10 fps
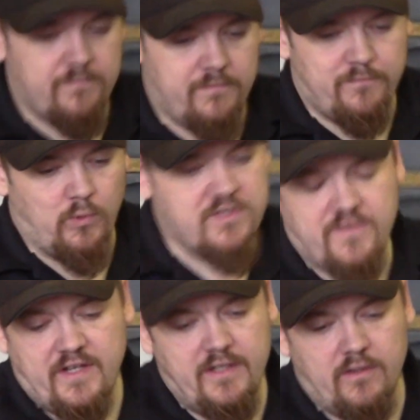force
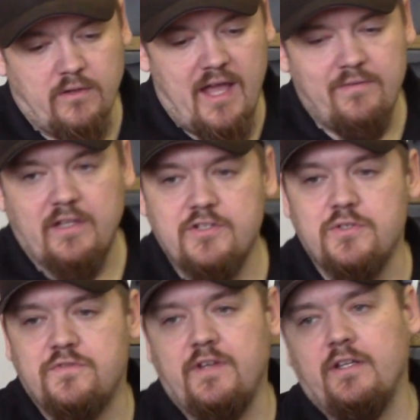feeding or having
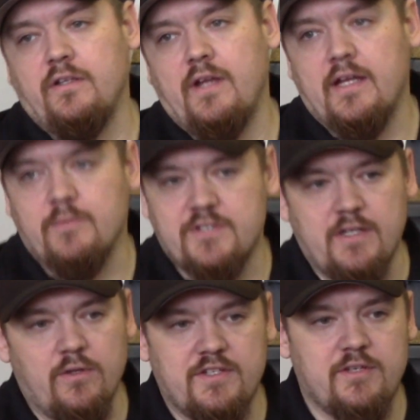issues feeding your animals. I
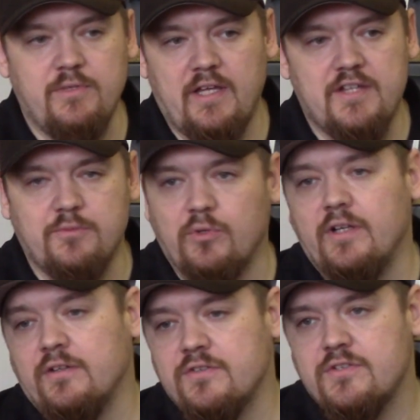know that some of you guys are
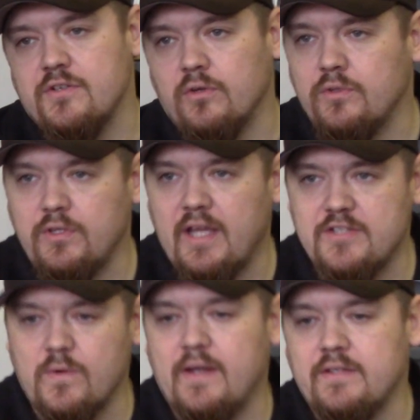breeders, so you
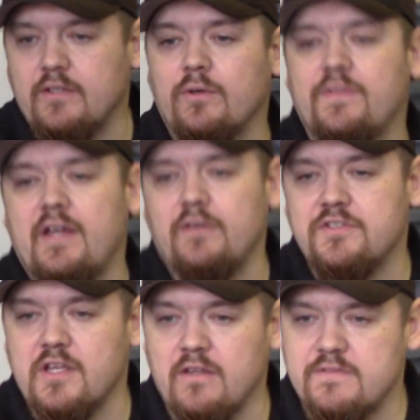guys don't have to deal with that
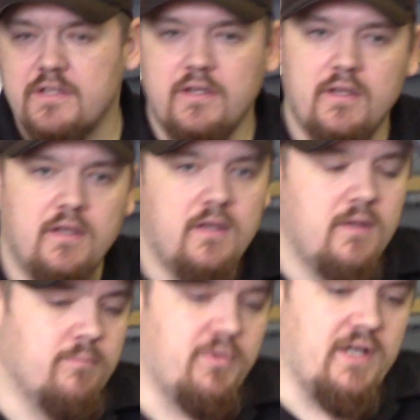yourselves.
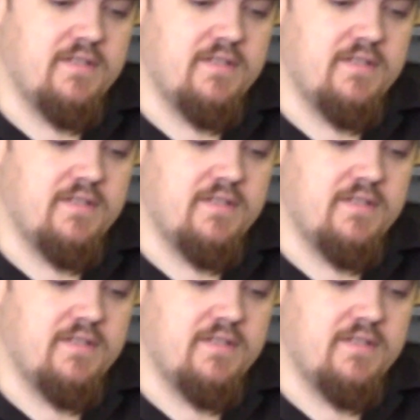But